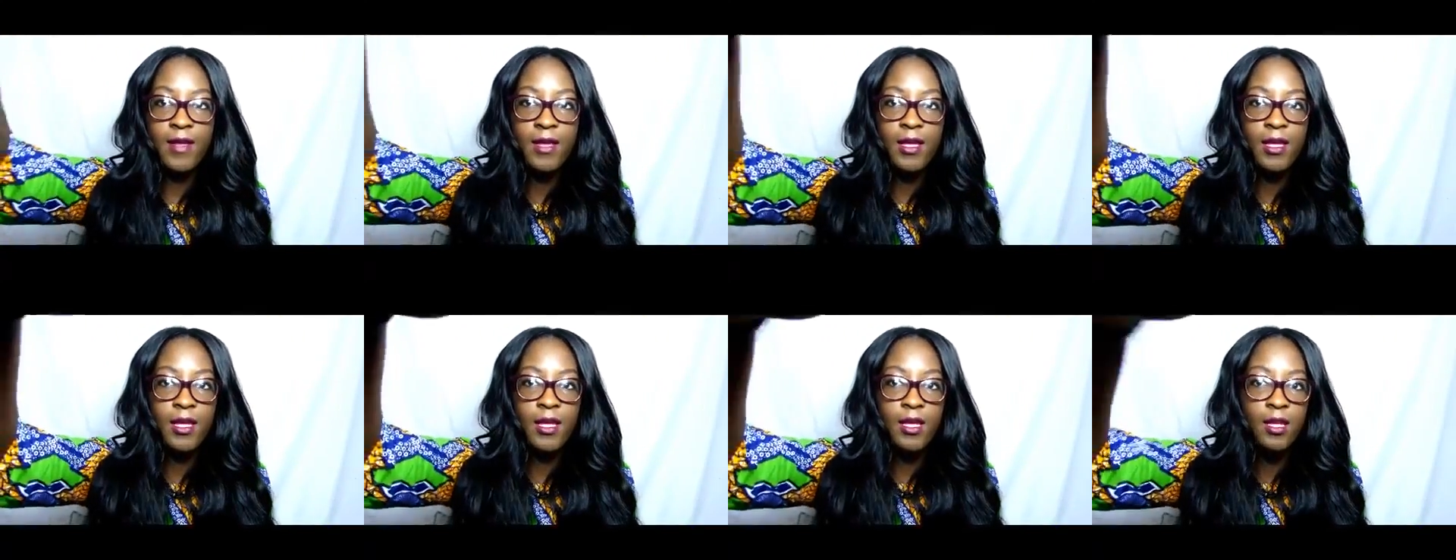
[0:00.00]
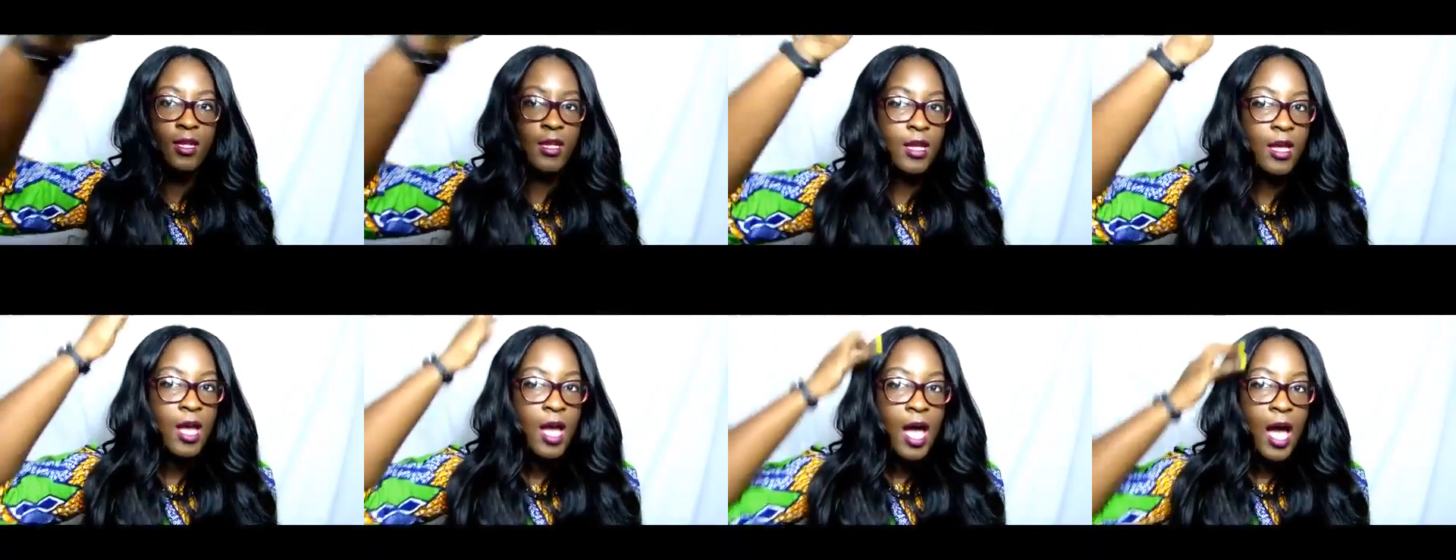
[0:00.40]

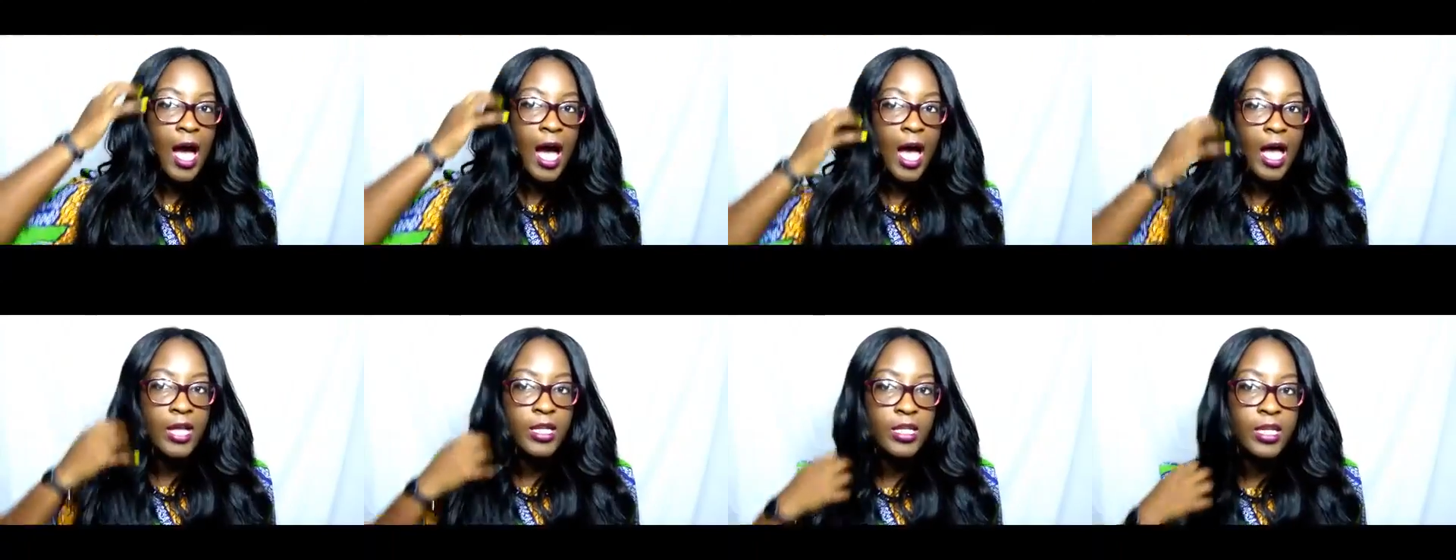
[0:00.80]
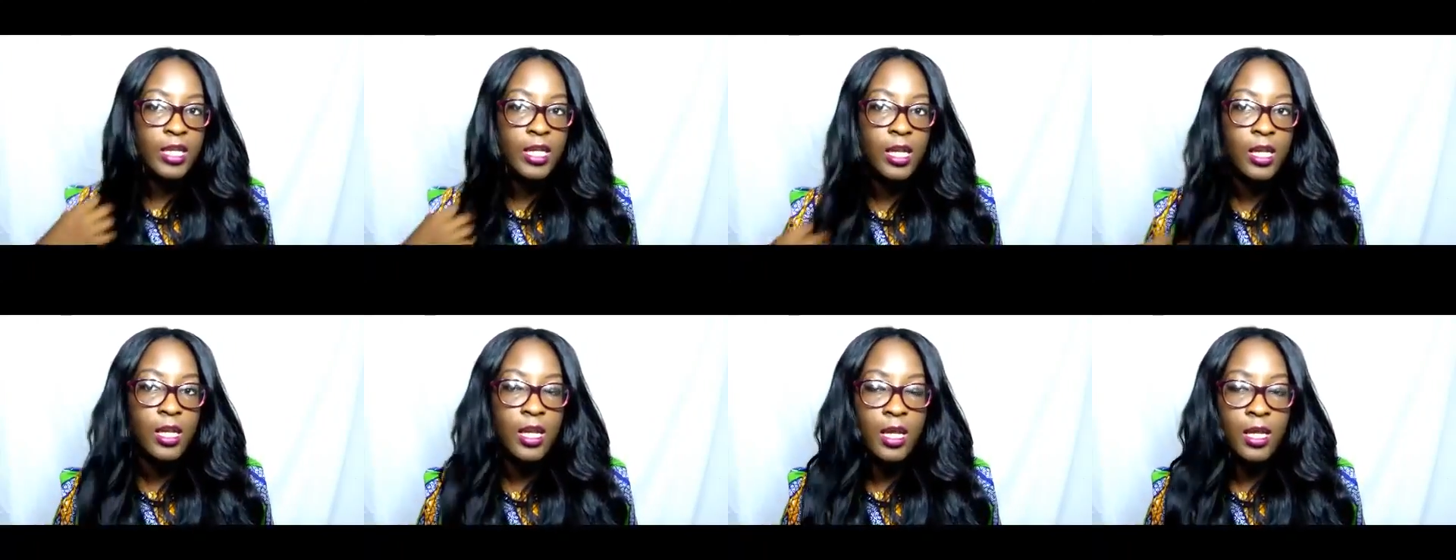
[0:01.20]
And I
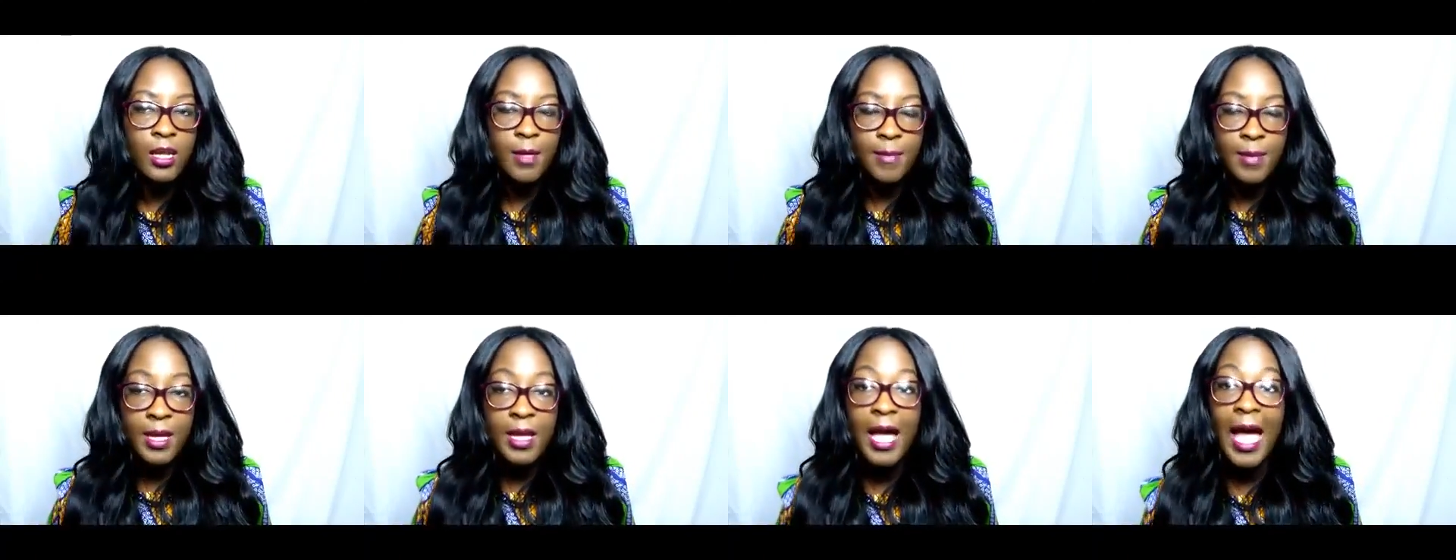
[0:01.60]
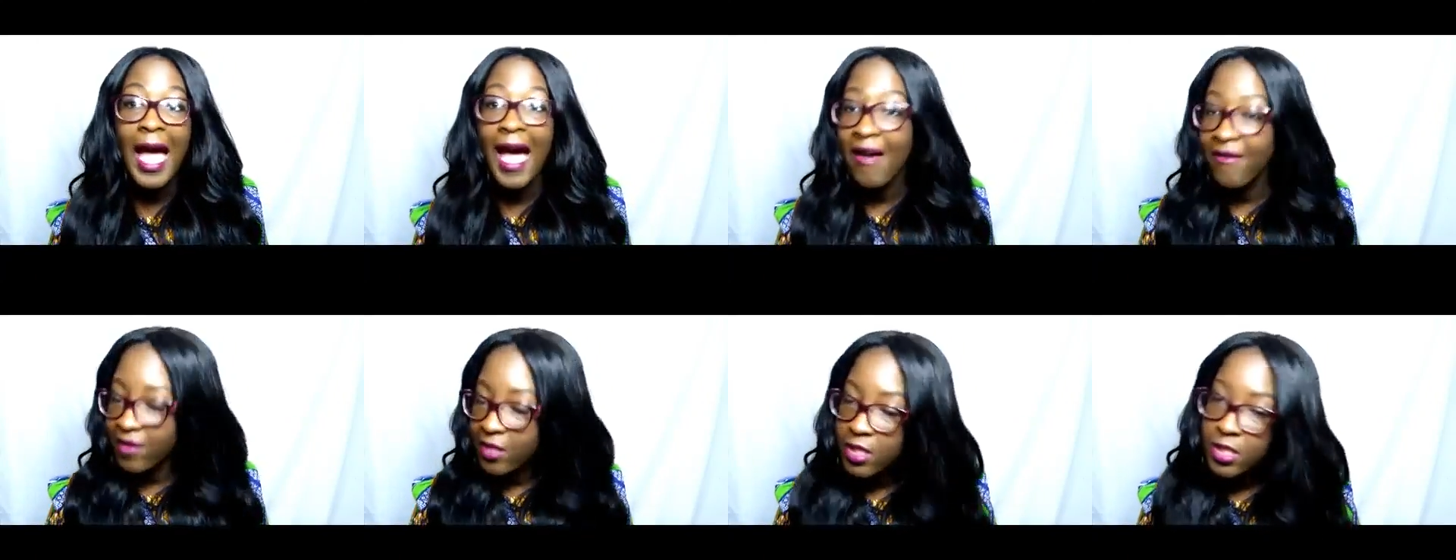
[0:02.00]
did end up
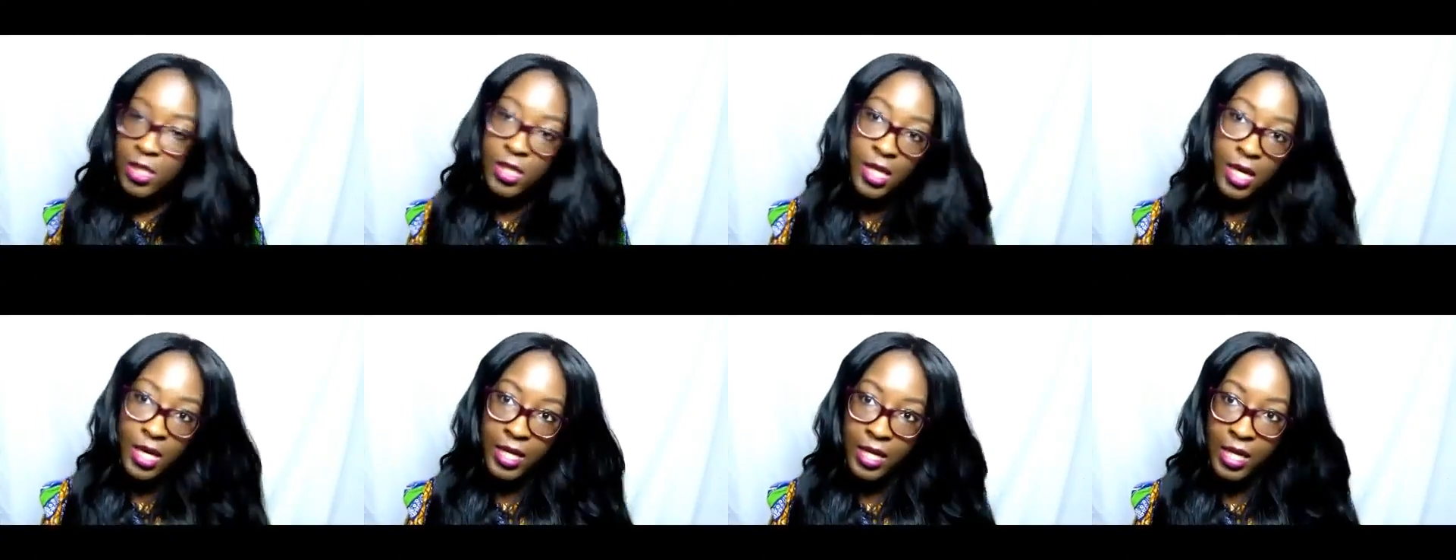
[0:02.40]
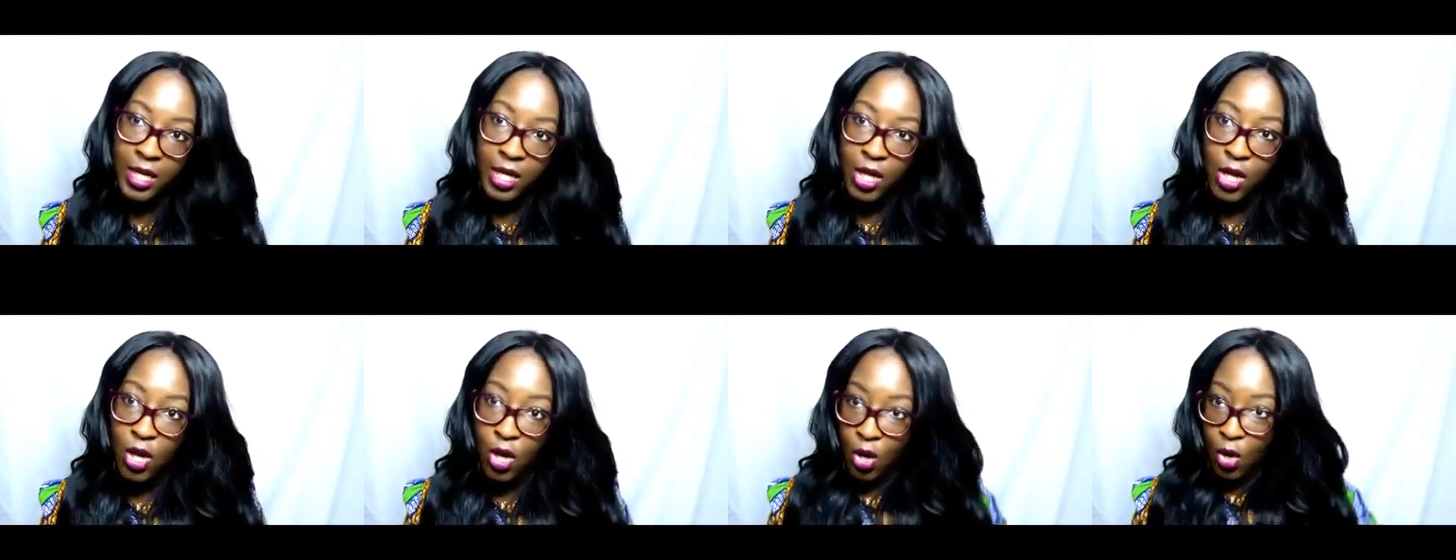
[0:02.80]
having to cut
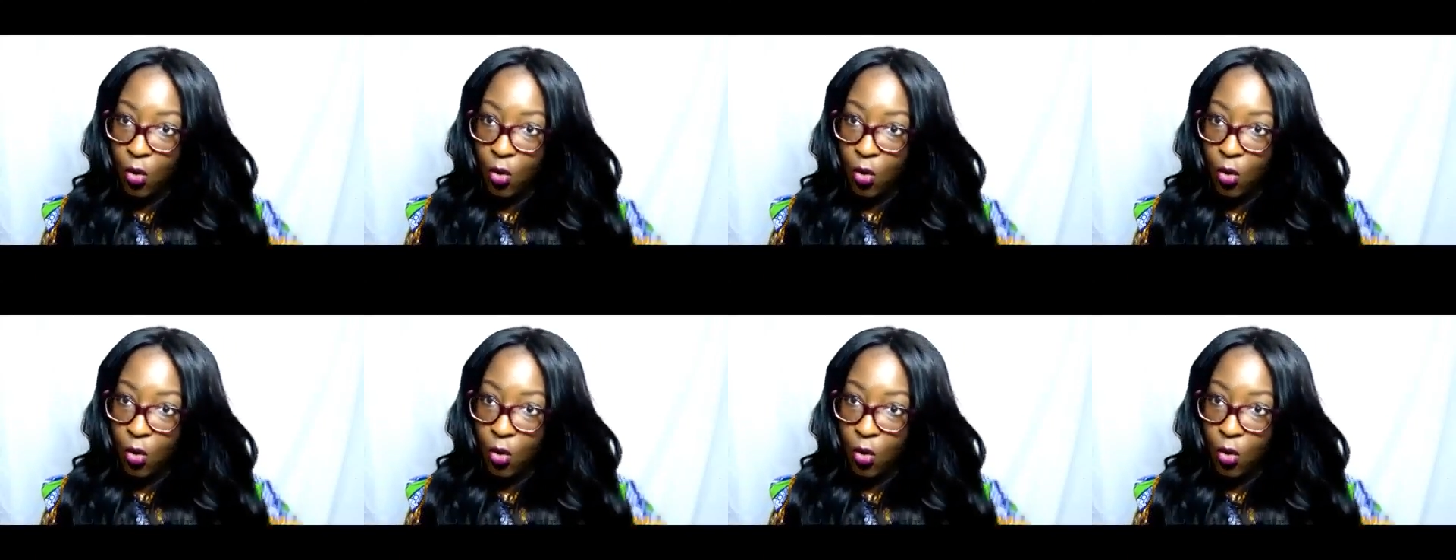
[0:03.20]
it